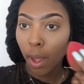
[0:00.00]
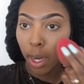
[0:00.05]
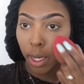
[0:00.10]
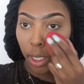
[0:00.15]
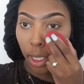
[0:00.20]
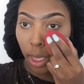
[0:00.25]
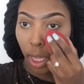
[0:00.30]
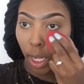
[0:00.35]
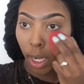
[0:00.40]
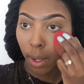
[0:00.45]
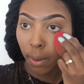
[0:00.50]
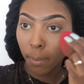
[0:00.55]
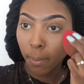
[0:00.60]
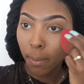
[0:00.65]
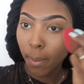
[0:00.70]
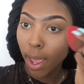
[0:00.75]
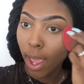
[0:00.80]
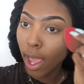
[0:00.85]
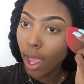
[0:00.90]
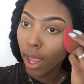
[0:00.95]
I need like a
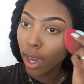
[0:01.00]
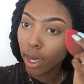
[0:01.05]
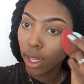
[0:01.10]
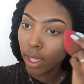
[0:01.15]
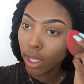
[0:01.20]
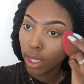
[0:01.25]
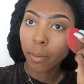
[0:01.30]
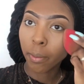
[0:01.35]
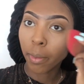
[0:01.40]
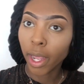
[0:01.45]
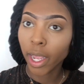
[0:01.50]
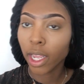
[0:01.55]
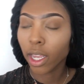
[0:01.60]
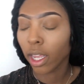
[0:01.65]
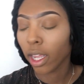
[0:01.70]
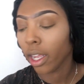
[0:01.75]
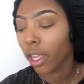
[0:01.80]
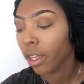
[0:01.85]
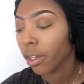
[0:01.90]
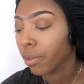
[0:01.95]
matte
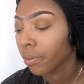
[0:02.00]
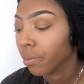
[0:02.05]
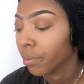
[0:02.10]
baking